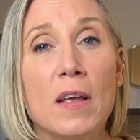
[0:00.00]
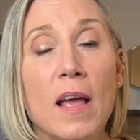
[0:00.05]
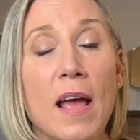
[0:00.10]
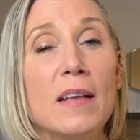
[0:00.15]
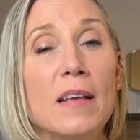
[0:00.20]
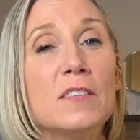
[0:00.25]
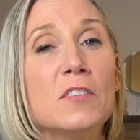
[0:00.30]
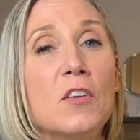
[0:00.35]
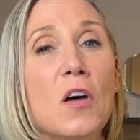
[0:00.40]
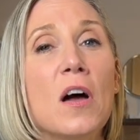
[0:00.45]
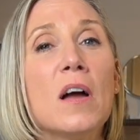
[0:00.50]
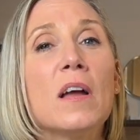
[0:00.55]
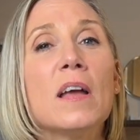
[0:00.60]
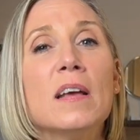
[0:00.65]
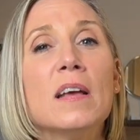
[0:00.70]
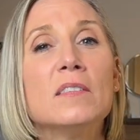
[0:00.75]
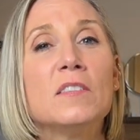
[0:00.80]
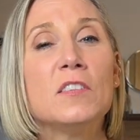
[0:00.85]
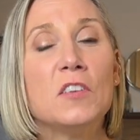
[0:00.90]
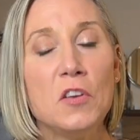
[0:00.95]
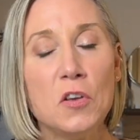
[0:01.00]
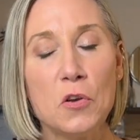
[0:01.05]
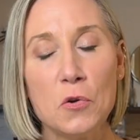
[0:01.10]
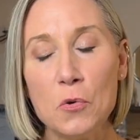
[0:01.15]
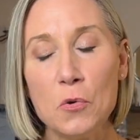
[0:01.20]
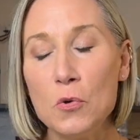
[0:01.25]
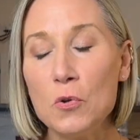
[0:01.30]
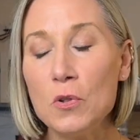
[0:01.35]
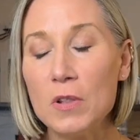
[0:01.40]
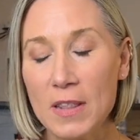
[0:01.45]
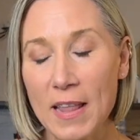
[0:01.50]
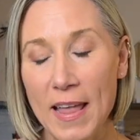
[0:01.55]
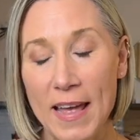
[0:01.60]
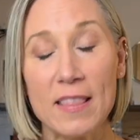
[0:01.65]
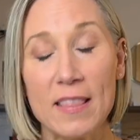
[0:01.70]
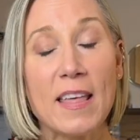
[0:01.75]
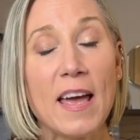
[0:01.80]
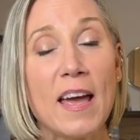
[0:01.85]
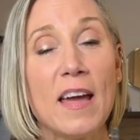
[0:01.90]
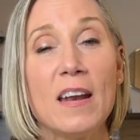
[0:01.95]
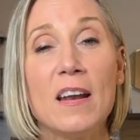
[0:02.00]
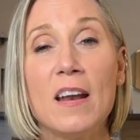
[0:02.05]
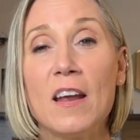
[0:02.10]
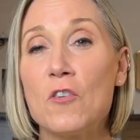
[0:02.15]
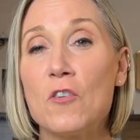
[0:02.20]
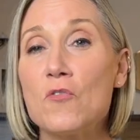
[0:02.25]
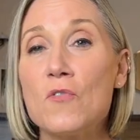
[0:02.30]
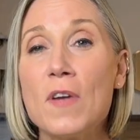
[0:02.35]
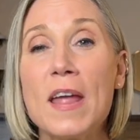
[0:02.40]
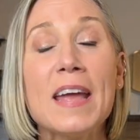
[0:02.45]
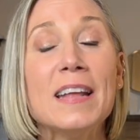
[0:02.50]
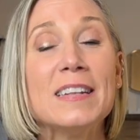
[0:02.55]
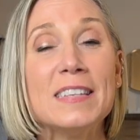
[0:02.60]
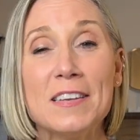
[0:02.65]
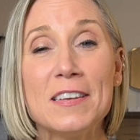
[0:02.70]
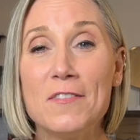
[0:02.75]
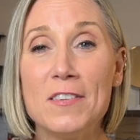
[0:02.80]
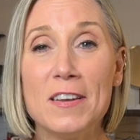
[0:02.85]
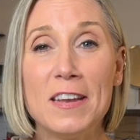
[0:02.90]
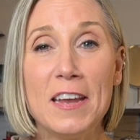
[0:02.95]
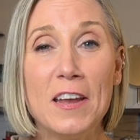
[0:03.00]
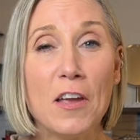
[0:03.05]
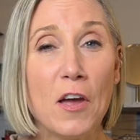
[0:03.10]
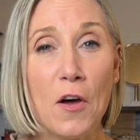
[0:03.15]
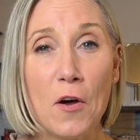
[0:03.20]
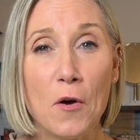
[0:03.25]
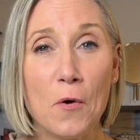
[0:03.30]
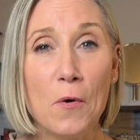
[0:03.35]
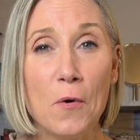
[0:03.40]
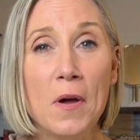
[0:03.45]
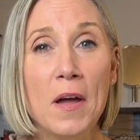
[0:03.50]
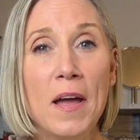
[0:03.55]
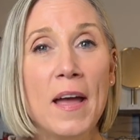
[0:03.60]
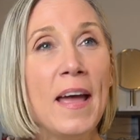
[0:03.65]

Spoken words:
As long as you let that creativity go